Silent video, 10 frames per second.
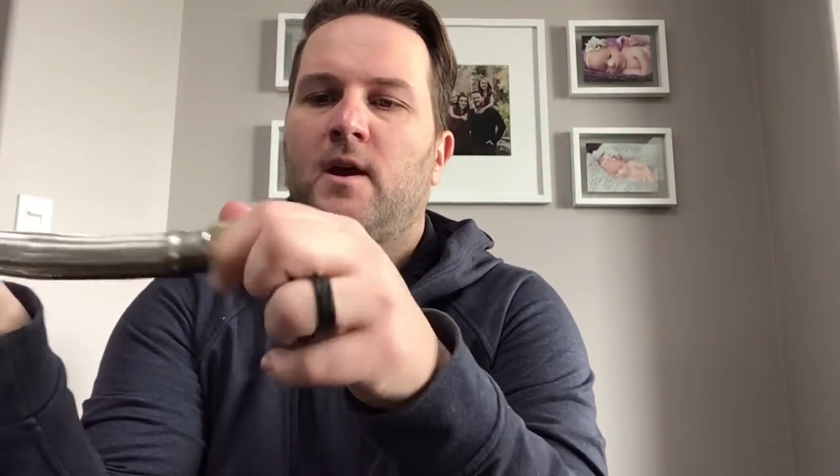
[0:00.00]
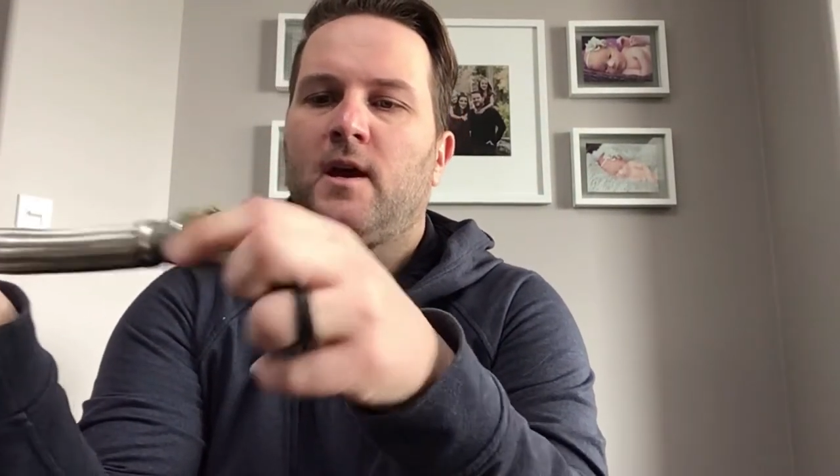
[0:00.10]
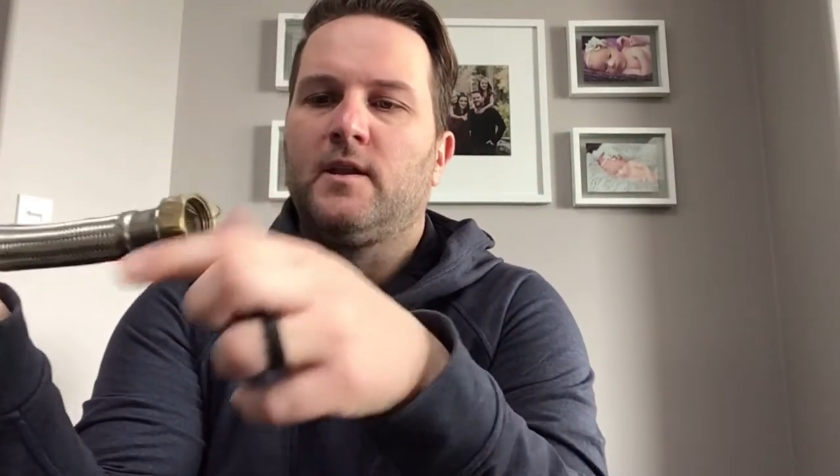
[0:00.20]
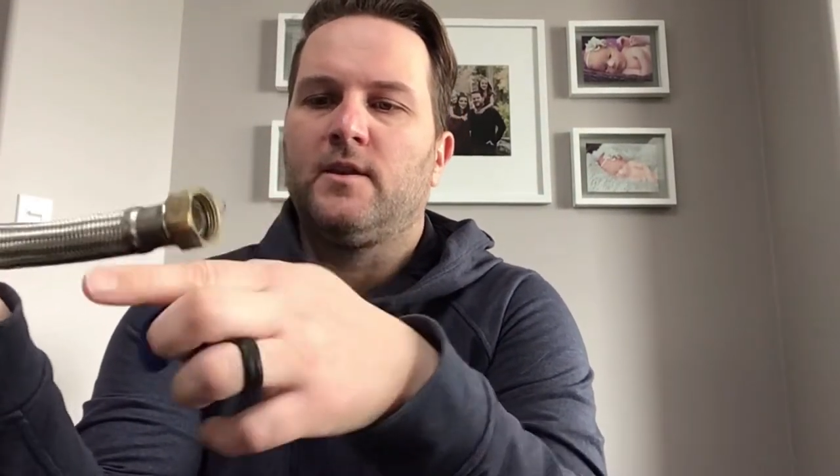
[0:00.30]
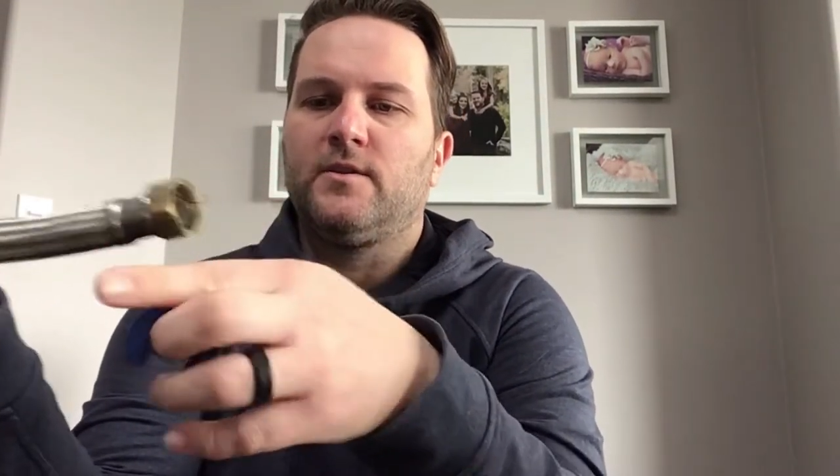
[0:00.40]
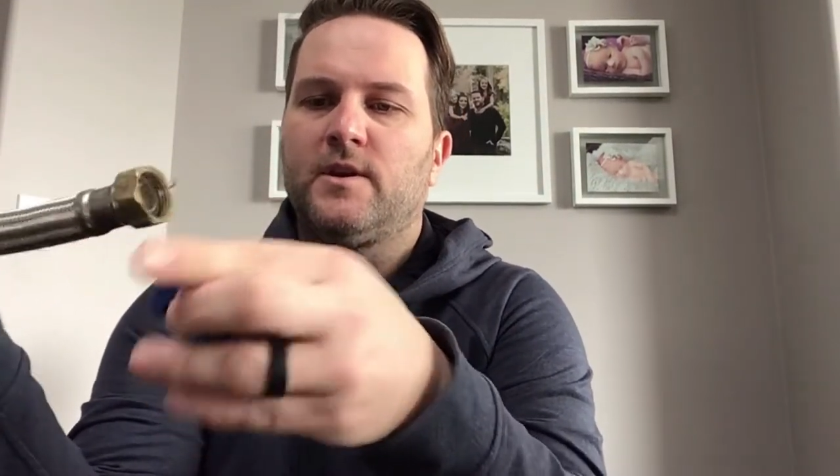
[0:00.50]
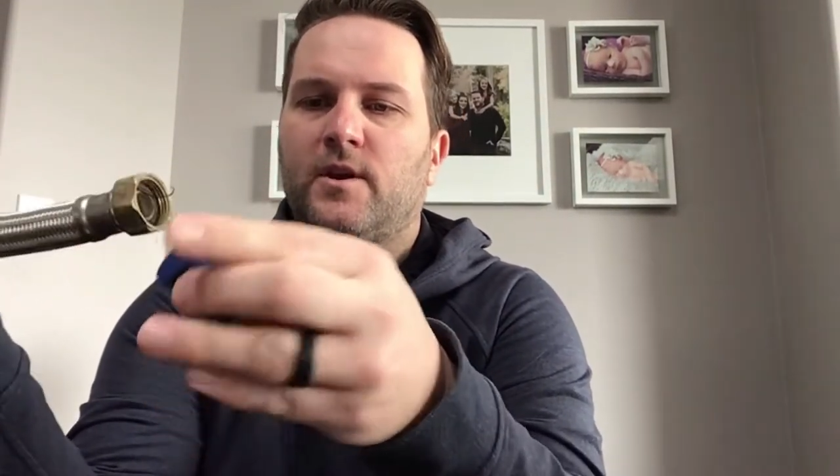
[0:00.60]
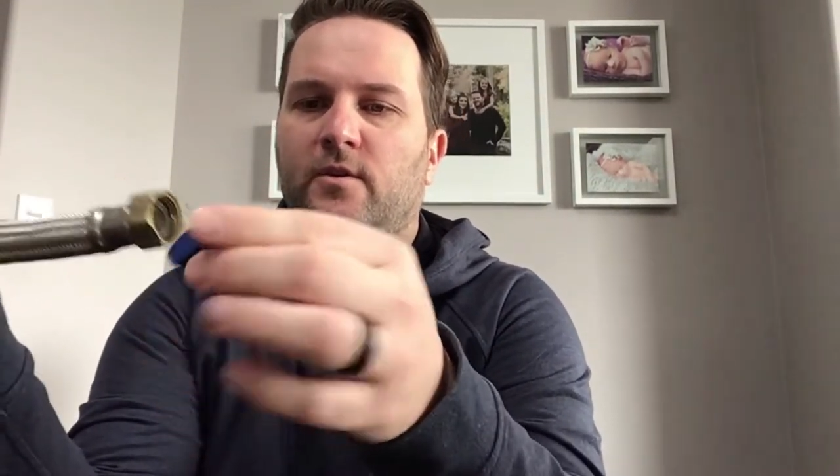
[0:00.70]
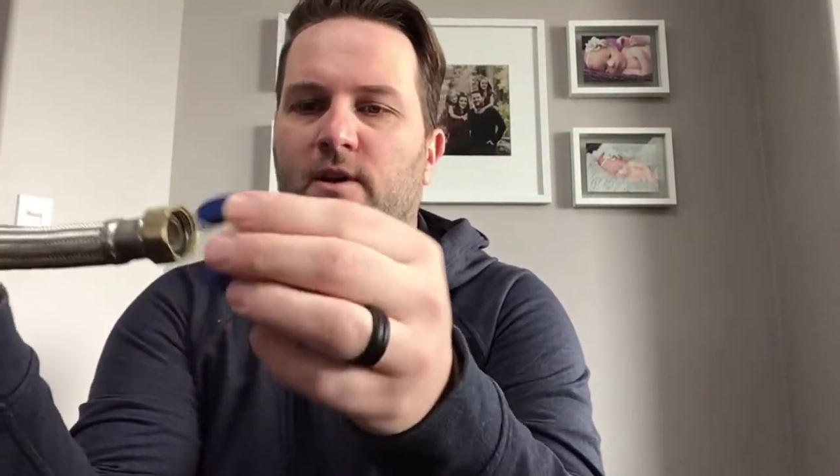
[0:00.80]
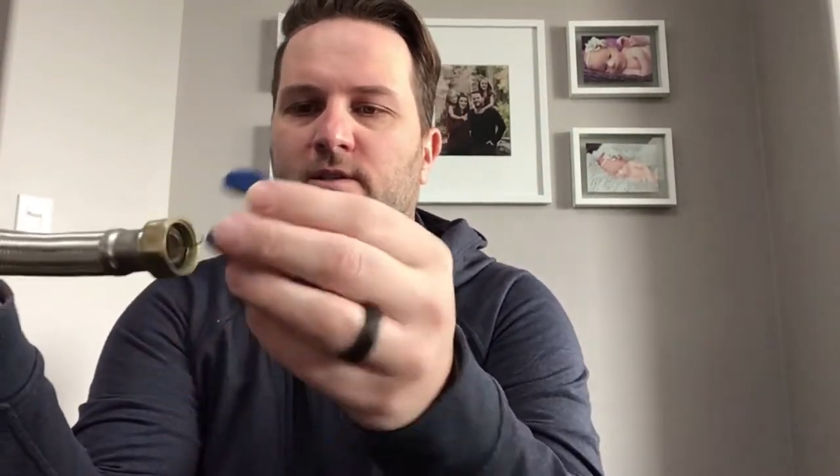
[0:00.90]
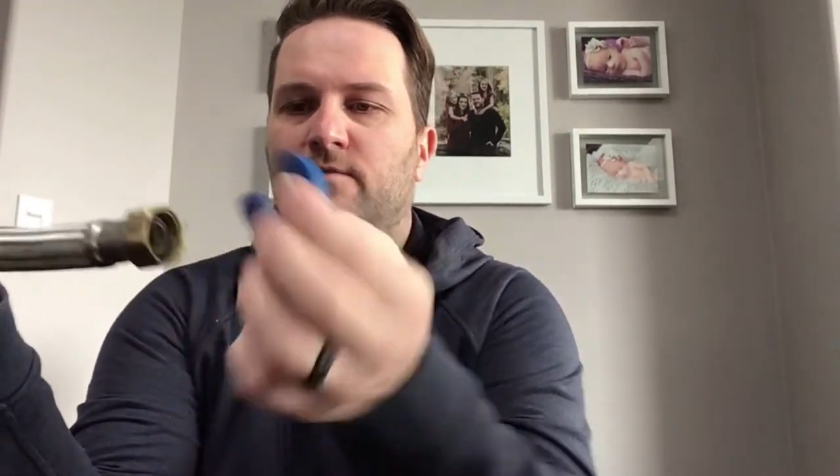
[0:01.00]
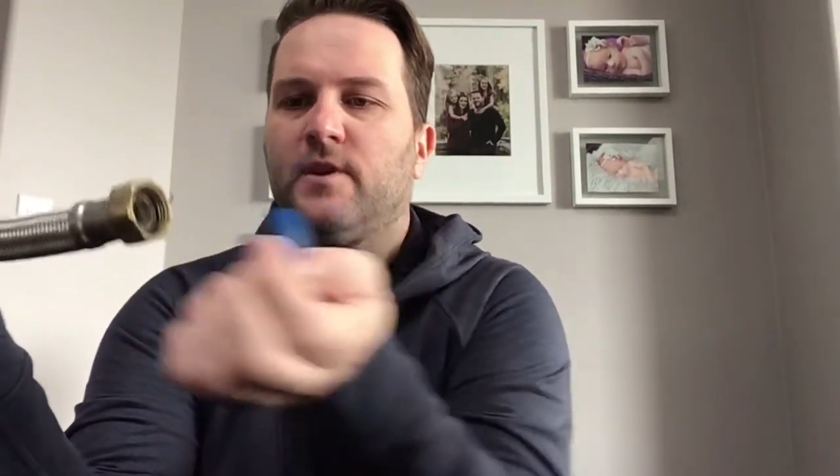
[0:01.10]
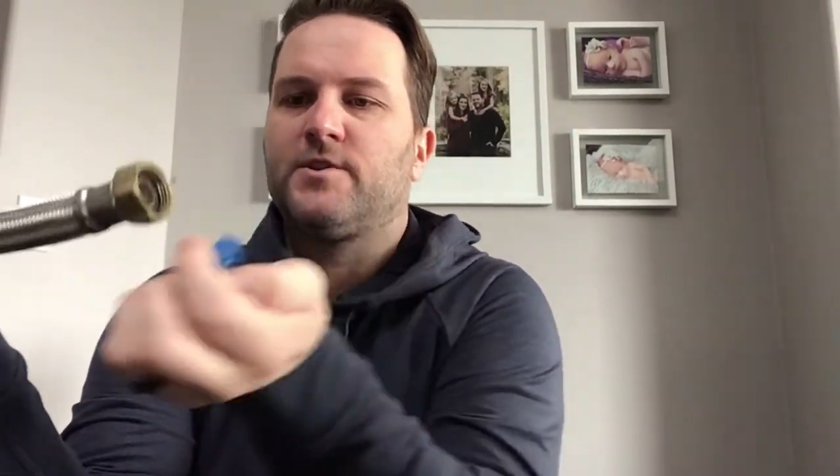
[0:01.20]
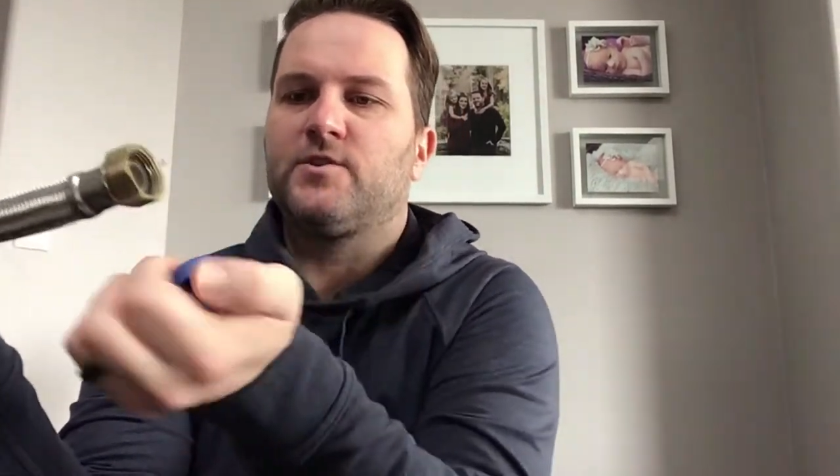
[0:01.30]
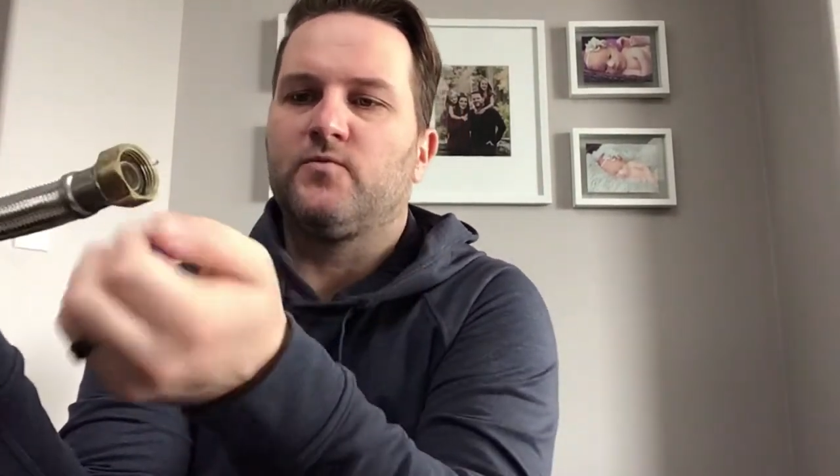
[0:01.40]
And then you'll need a crescent
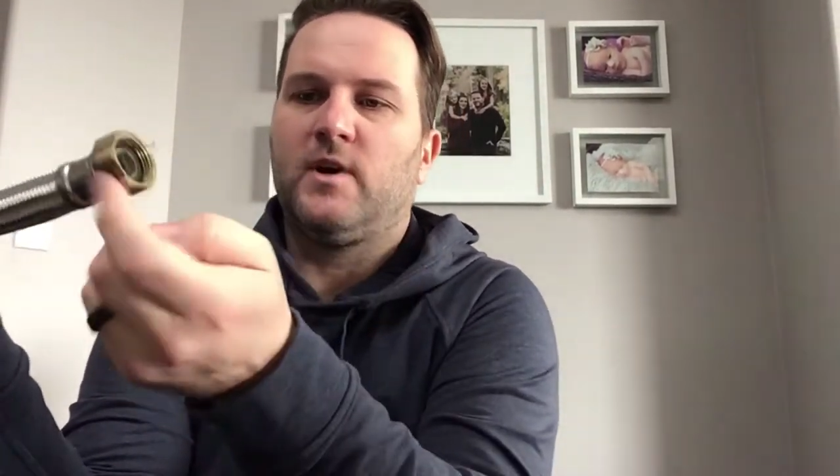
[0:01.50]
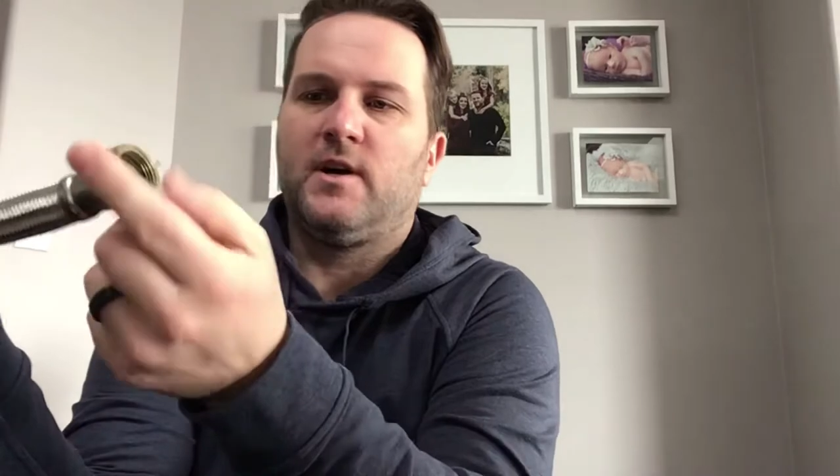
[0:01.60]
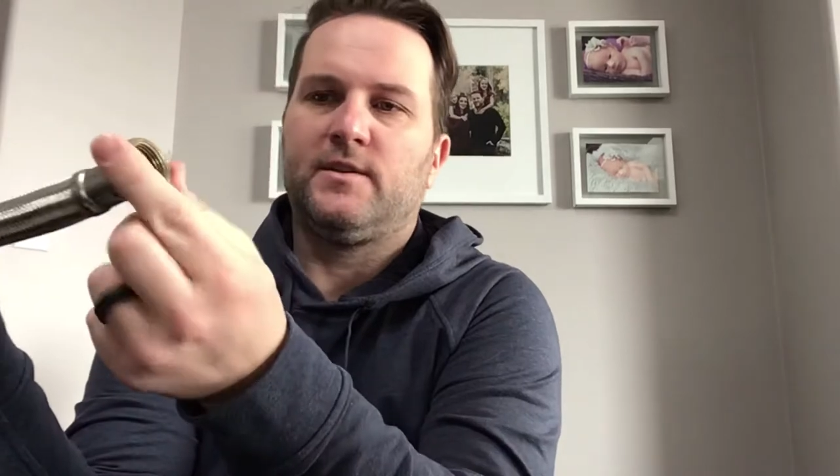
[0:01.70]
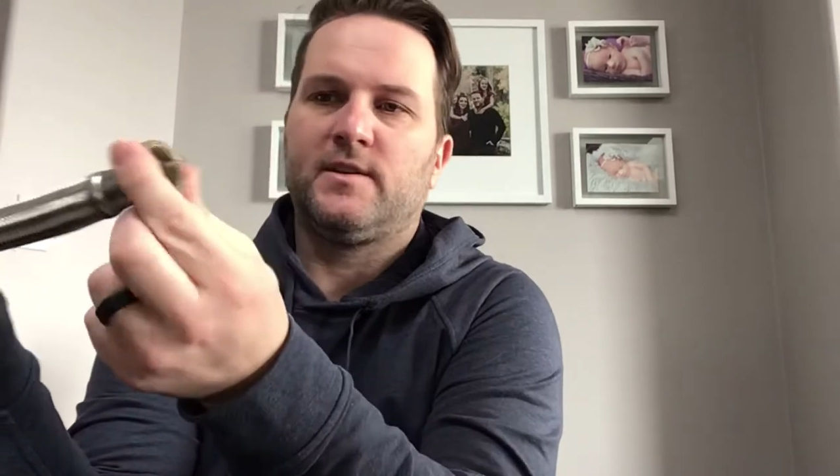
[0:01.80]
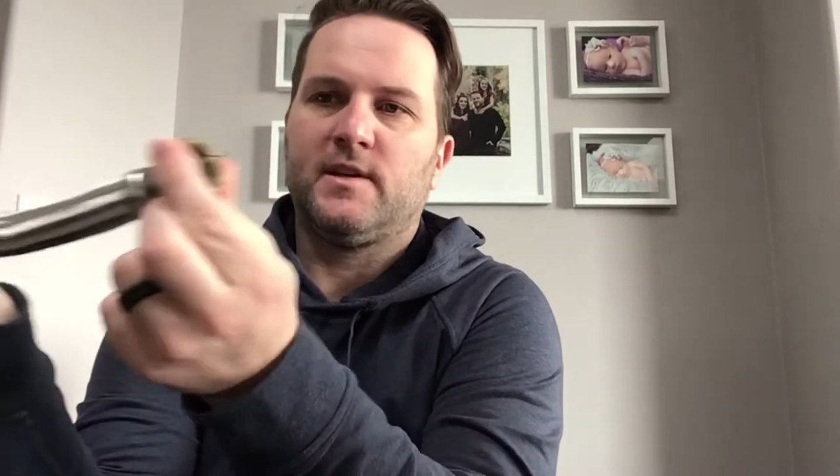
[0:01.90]
wrench as well to